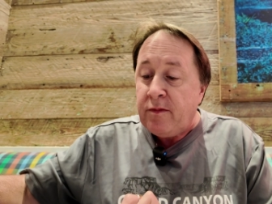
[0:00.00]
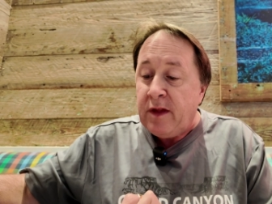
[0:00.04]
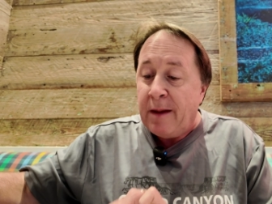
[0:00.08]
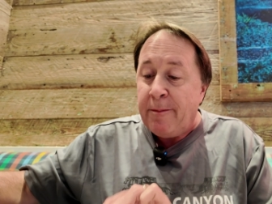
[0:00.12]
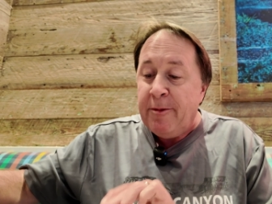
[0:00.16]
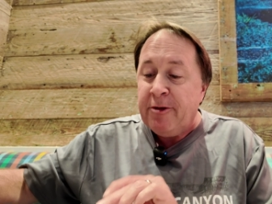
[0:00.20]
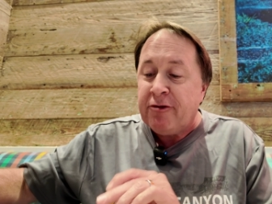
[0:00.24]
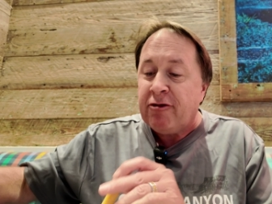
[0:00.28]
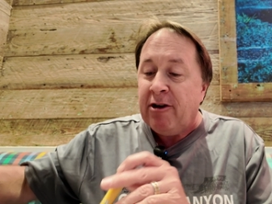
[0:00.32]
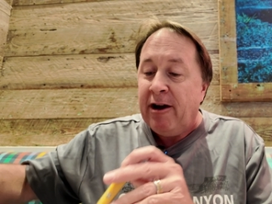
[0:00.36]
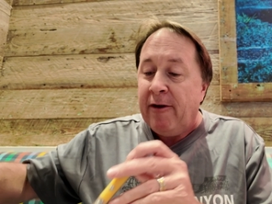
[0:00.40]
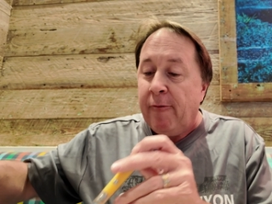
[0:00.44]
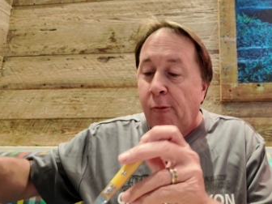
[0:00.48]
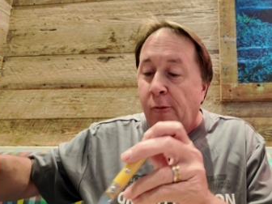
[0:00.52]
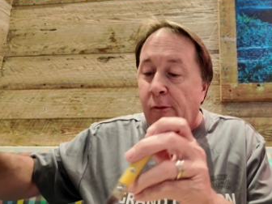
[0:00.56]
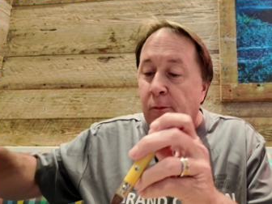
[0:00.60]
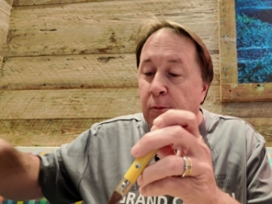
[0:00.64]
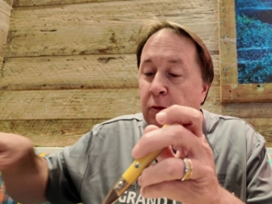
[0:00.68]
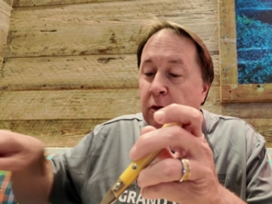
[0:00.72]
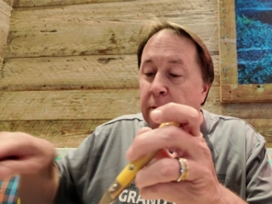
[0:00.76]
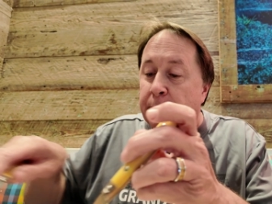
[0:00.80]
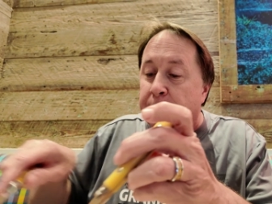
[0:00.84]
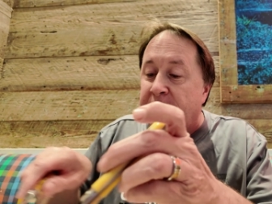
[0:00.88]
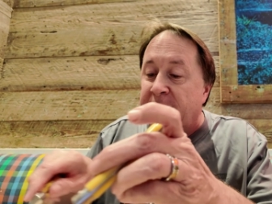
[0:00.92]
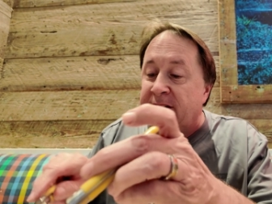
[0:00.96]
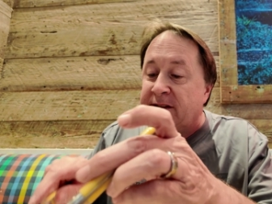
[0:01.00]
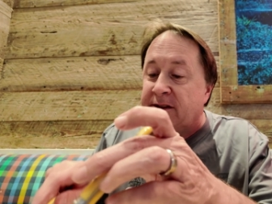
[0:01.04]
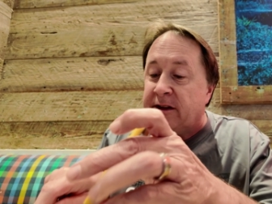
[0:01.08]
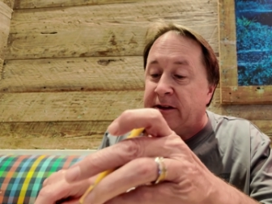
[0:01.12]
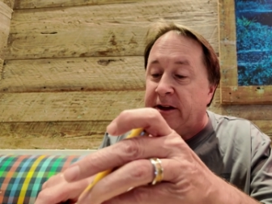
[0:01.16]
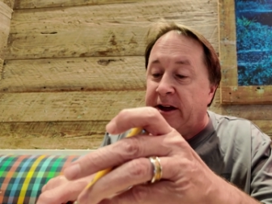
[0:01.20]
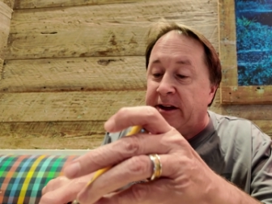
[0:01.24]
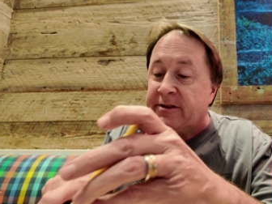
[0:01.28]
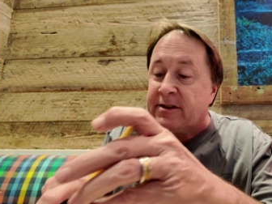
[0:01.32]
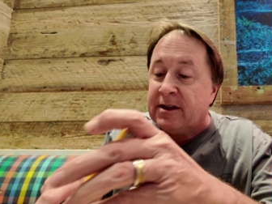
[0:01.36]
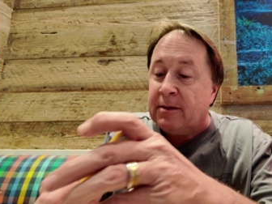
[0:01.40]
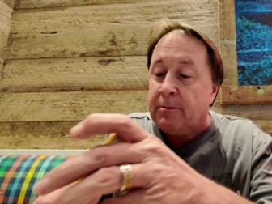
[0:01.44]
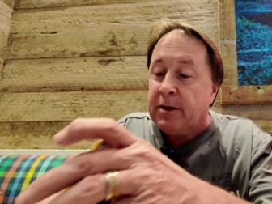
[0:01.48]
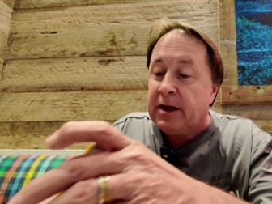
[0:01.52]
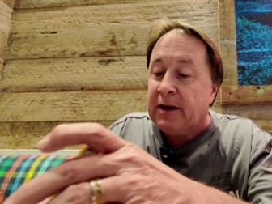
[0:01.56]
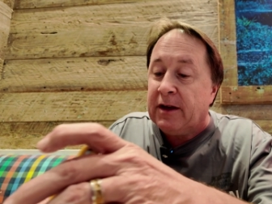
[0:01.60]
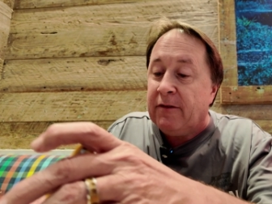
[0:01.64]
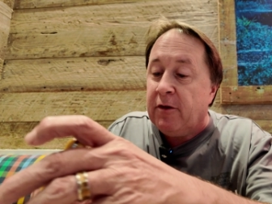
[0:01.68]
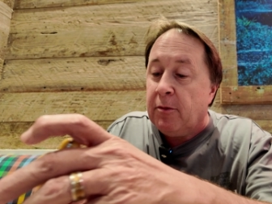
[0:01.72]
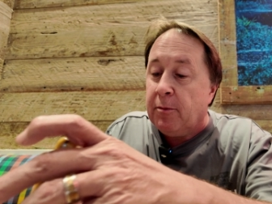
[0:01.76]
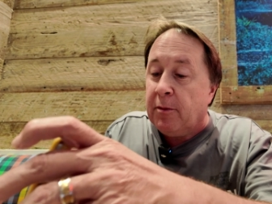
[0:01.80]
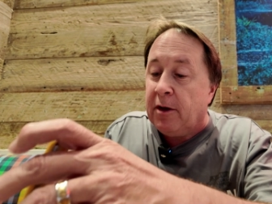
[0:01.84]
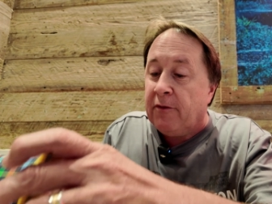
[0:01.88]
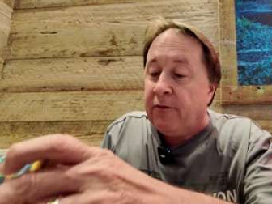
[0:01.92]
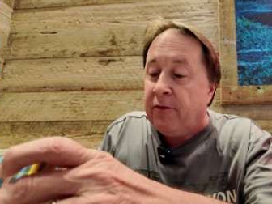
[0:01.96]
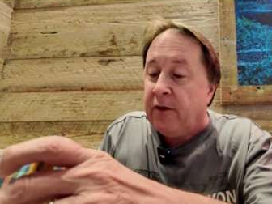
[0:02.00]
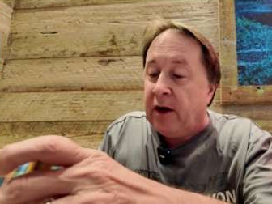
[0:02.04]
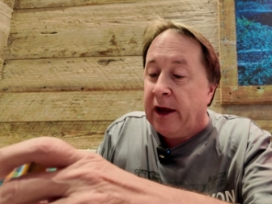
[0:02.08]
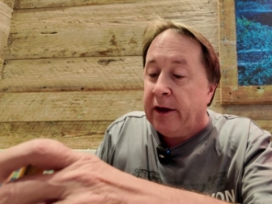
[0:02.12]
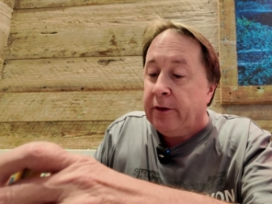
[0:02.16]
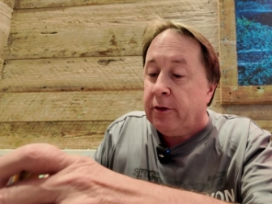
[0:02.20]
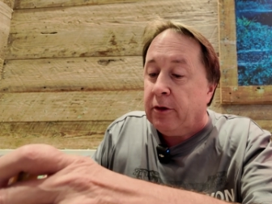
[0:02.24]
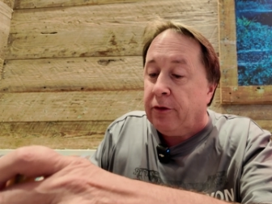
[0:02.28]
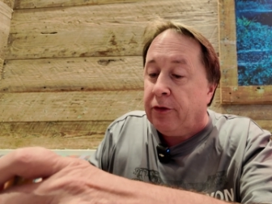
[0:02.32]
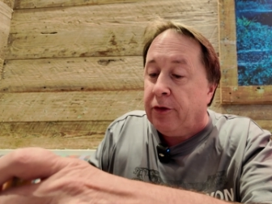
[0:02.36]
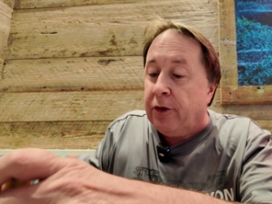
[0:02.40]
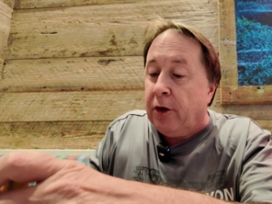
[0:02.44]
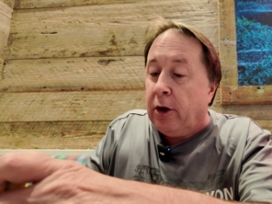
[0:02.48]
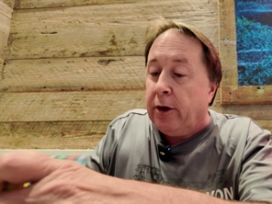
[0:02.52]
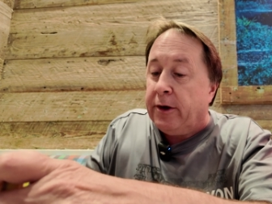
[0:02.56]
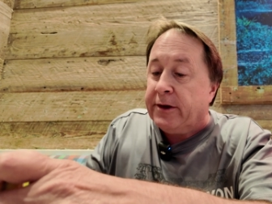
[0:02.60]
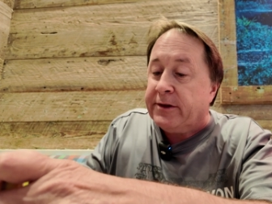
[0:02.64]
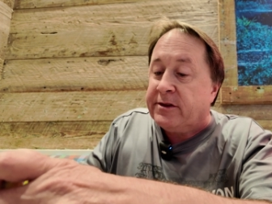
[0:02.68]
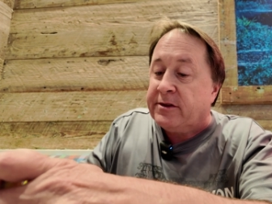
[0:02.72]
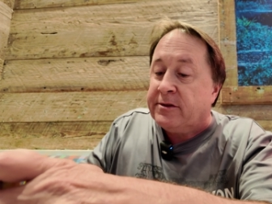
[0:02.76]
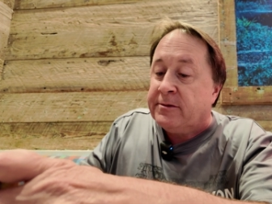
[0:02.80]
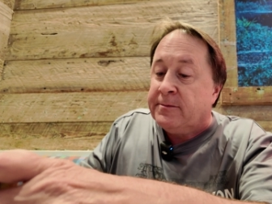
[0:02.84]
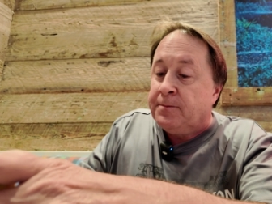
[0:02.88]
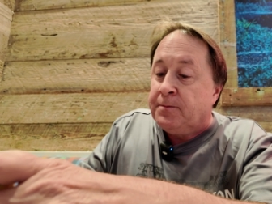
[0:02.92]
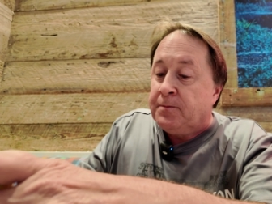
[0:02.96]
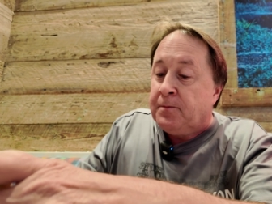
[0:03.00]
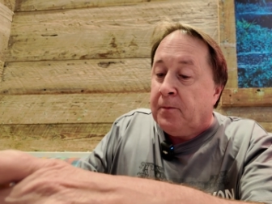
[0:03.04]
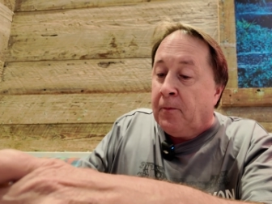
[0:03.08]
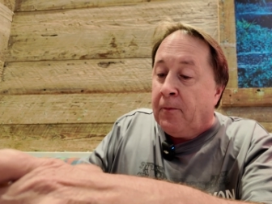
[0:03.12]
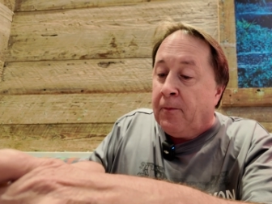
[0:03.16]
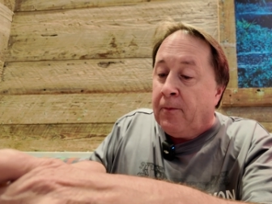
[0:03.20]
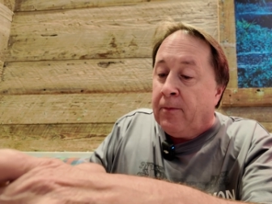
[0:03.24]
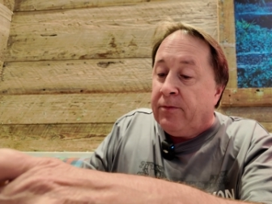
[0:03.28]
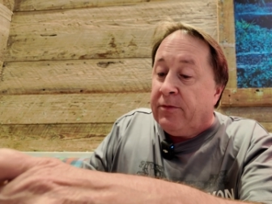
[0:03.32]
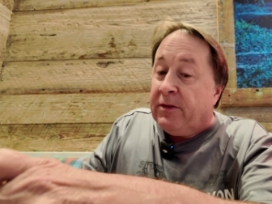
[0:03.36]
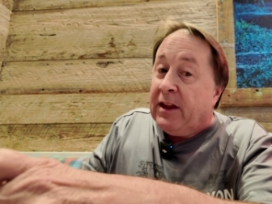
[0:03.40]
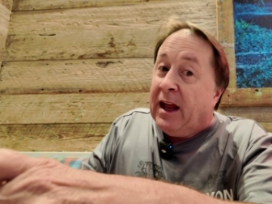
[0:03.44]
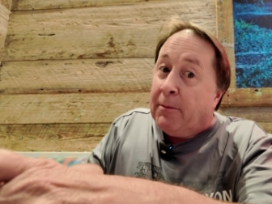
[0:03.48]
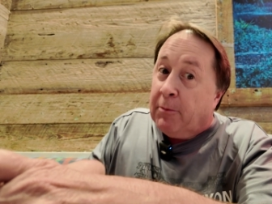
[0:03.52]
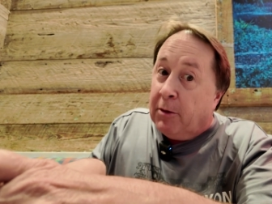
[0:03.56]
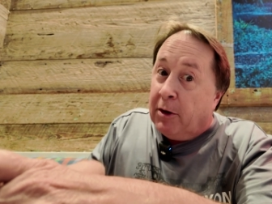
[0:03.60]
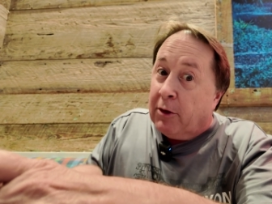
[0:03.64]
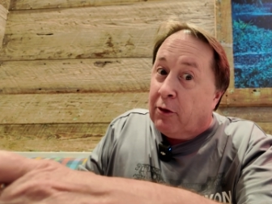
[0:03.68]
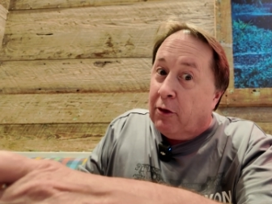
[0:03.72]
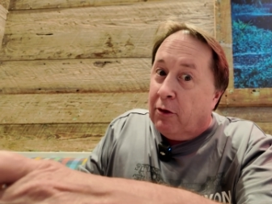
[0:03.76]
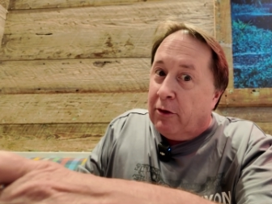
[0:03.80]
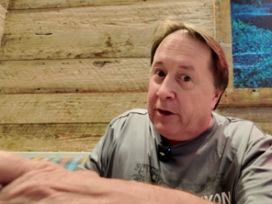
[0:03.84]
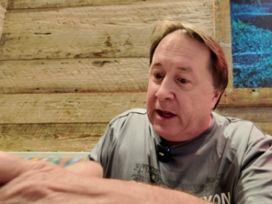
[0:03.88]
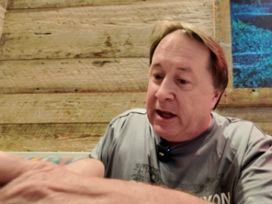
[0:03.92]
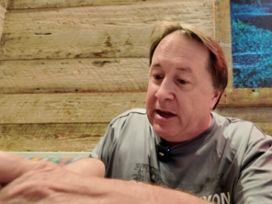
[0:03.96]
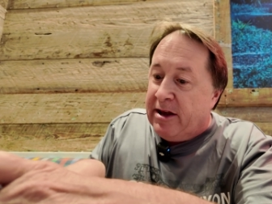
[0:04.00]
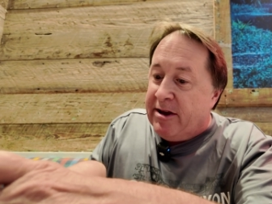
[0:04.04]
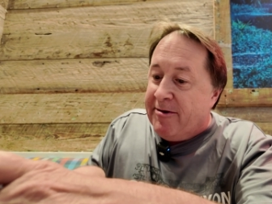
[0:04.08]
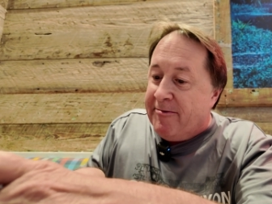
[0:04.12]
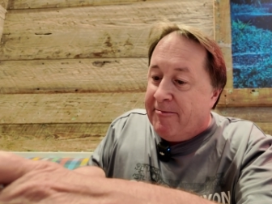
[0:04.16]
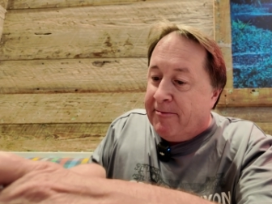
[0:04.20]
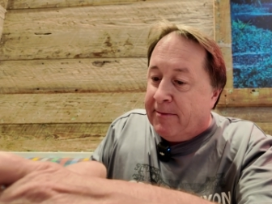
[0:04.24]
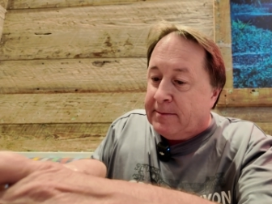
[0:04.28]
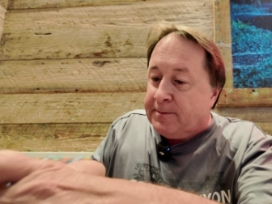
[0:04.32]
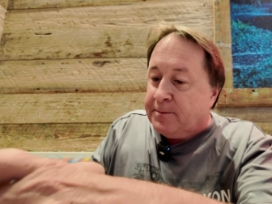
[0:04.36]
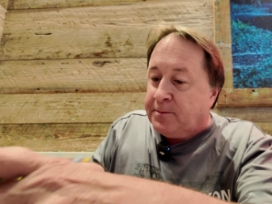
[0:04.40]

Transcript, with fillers: Let me try one more piece of this. I'm gonna give you my final thoughts. Then I'm gonna go to eat.